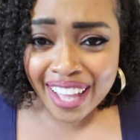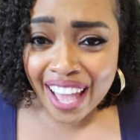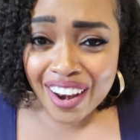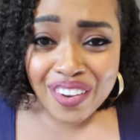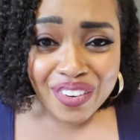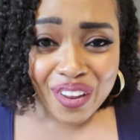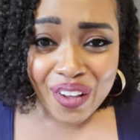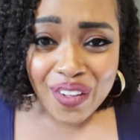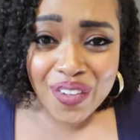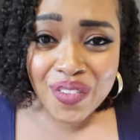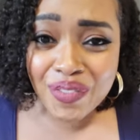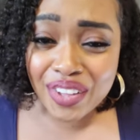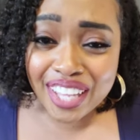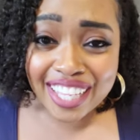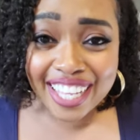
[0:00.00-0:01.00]
I don't know,
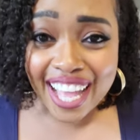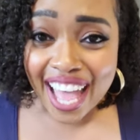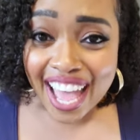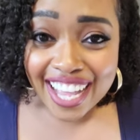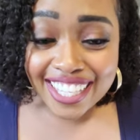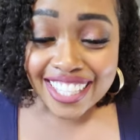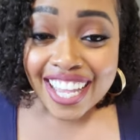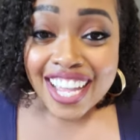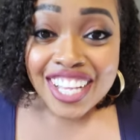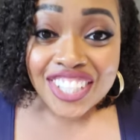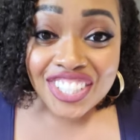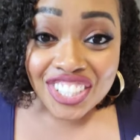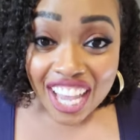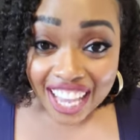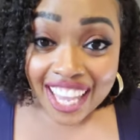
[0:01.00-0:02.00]
but guys,
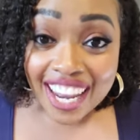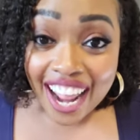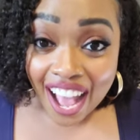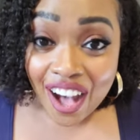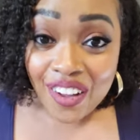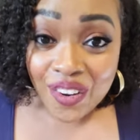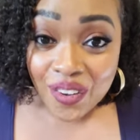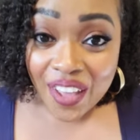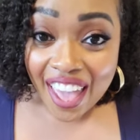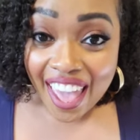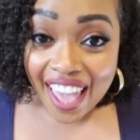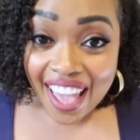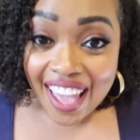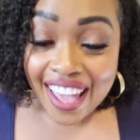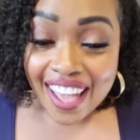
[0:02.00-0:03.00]
check it out,
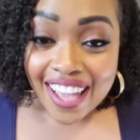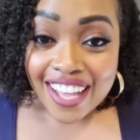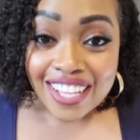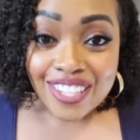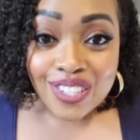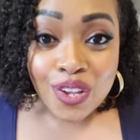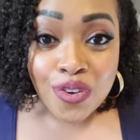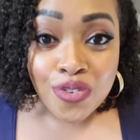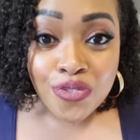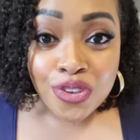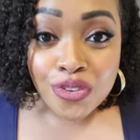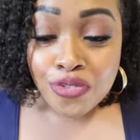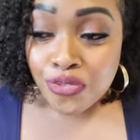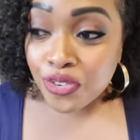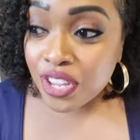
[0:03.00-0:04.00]
okay? So
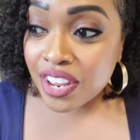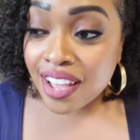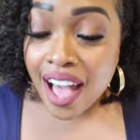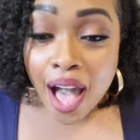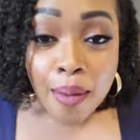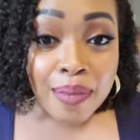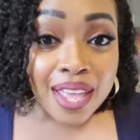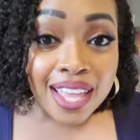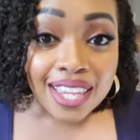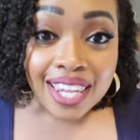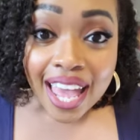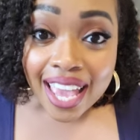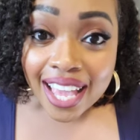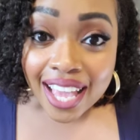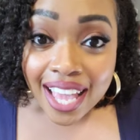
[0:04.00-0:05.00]
feel free to comment,
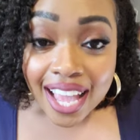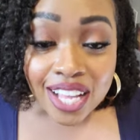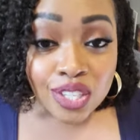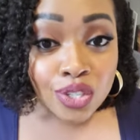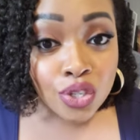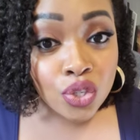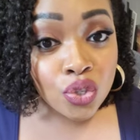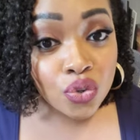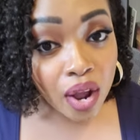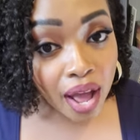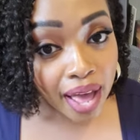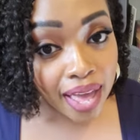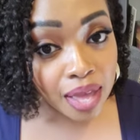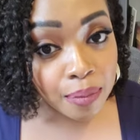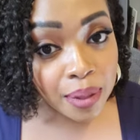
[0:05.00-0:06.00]
like, and
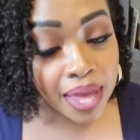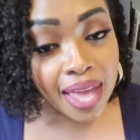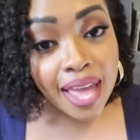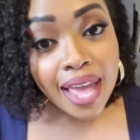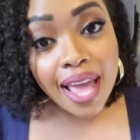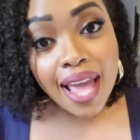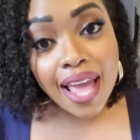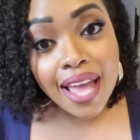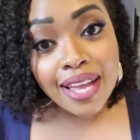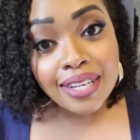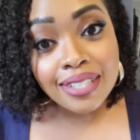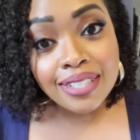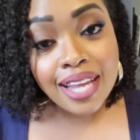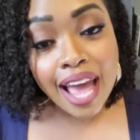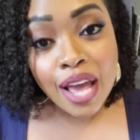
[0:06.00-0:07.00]
subscribe,
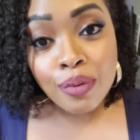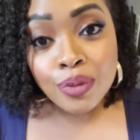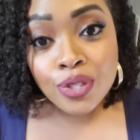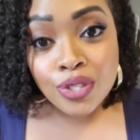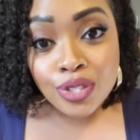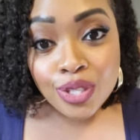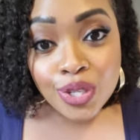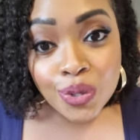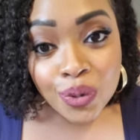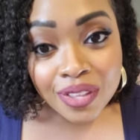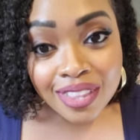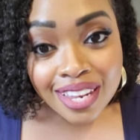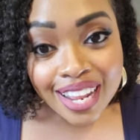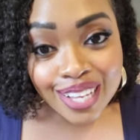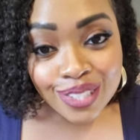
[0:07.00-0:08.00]
and I will see you
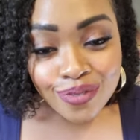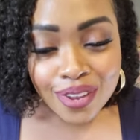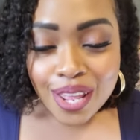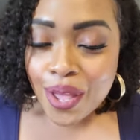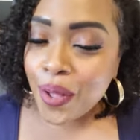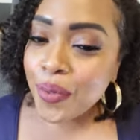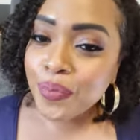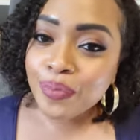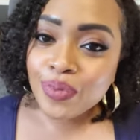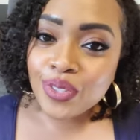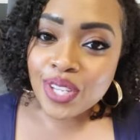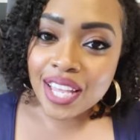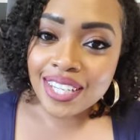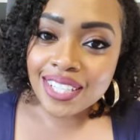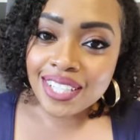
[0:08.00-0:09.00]
in the next video.
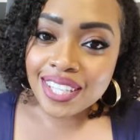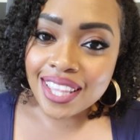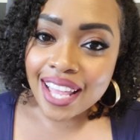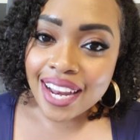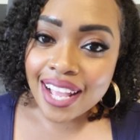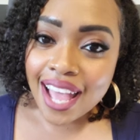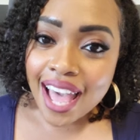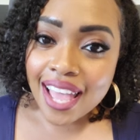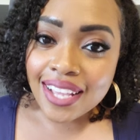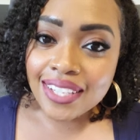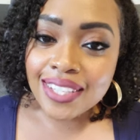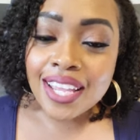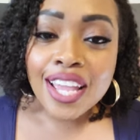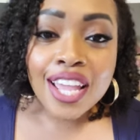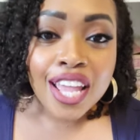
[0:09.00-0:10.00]
So until then,
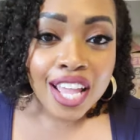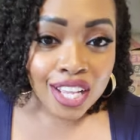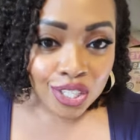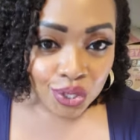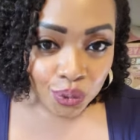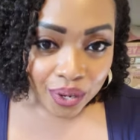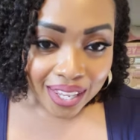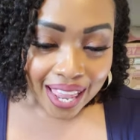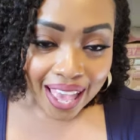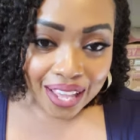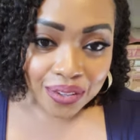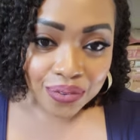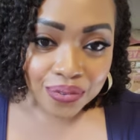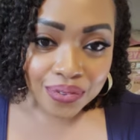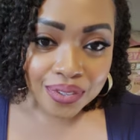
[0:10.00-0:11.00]
guys, enjoy life.